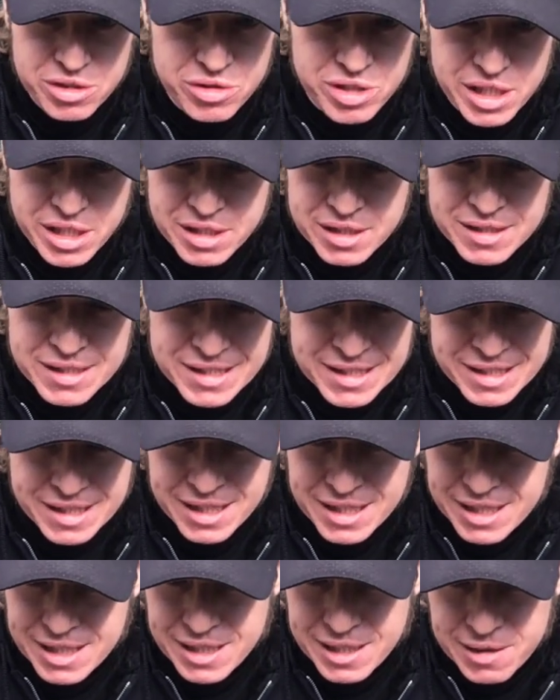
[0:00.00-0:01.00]
you can
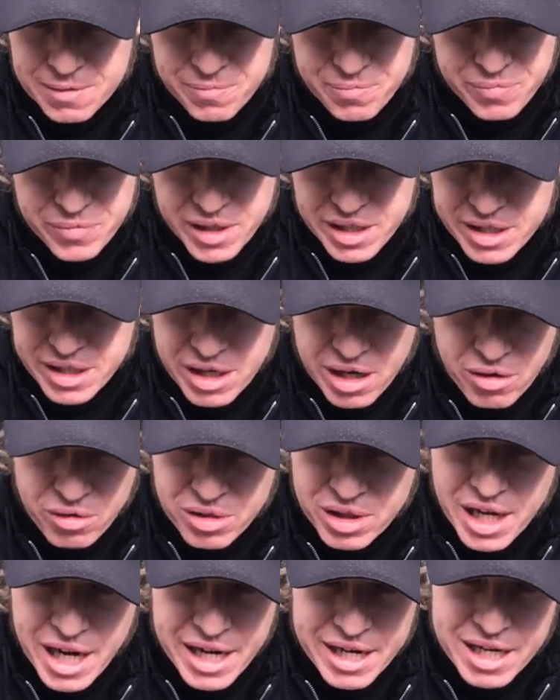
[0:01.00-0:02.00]

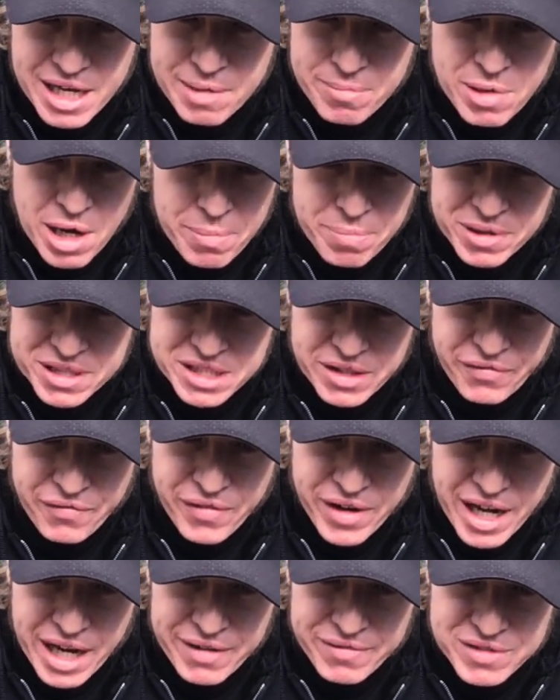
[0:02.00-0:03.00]
line him up as a
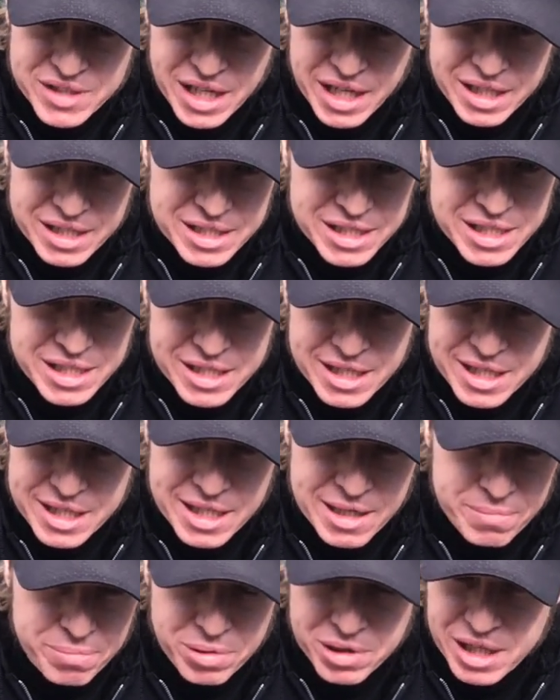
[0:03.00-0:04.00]
5 technique. He
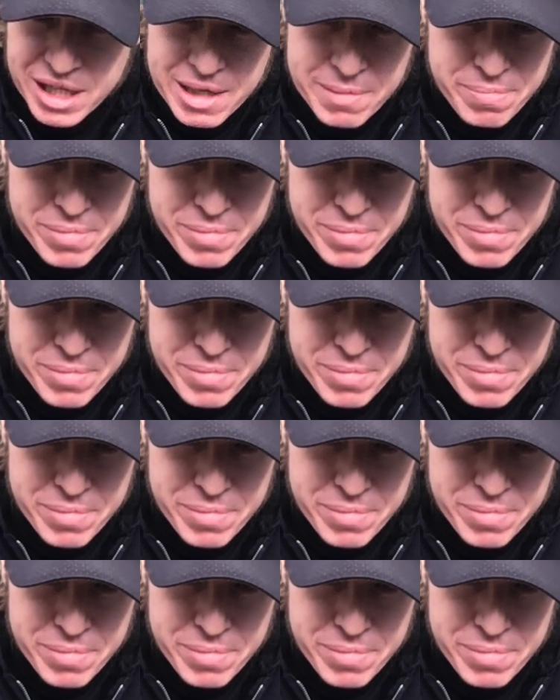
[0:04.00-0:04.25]
can play